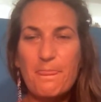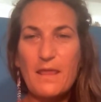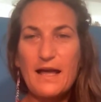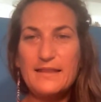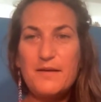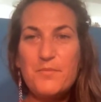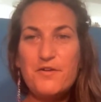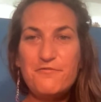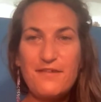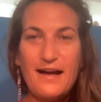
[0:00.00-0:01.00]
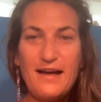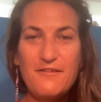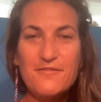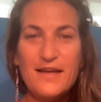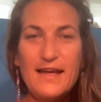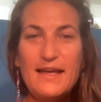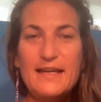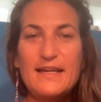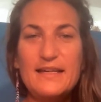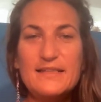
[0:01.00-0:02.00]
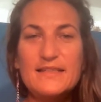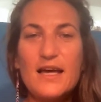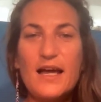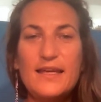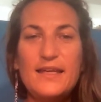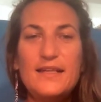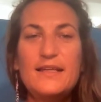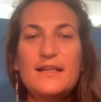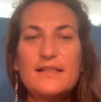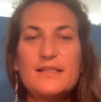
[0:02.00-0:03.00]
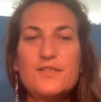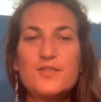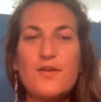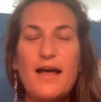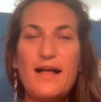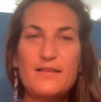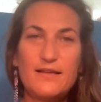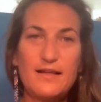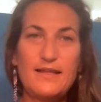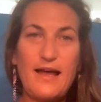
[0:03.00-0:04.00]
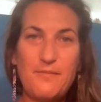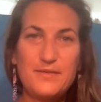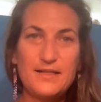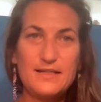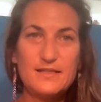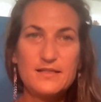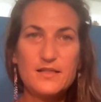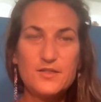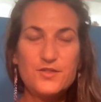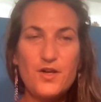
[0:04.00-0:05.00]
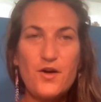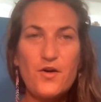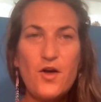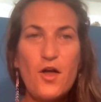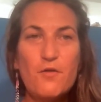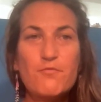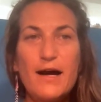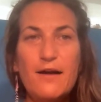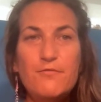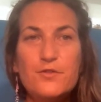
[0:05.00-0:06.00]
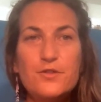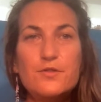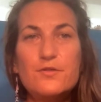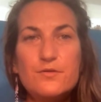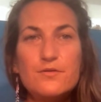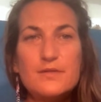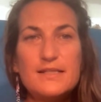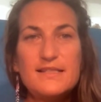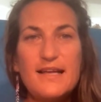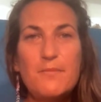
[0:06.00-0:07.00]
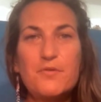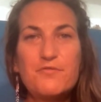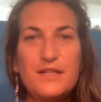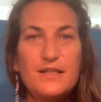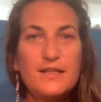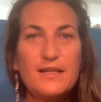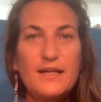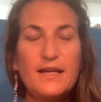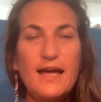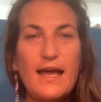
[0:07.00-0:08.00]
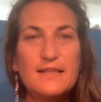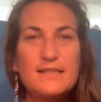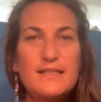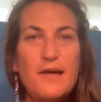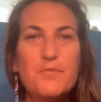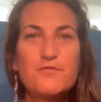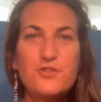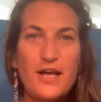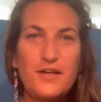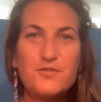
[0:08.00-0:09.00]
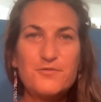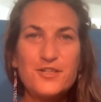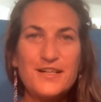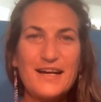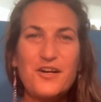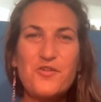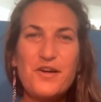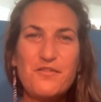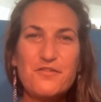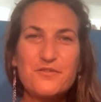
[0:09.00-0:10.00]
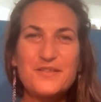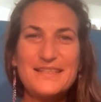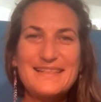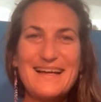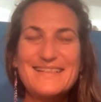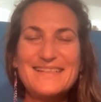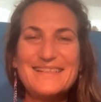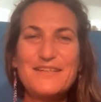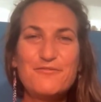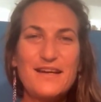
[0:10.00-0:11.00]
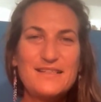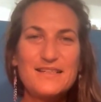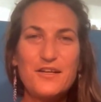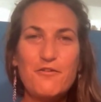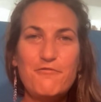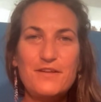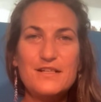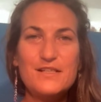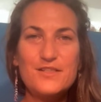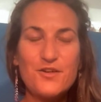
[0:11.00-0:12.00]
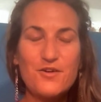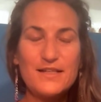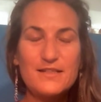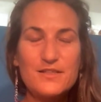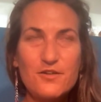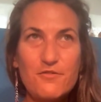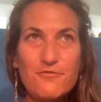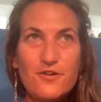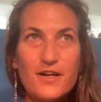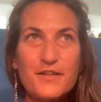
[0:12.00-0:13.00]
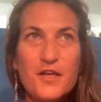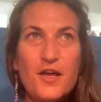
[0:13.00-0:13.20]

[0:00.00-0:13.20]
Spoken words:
And number 5 is healing leads to health and happiness. So why would you do this type of healing and this type of shadow work and going through the intensity, facing your fears, so on and so forth?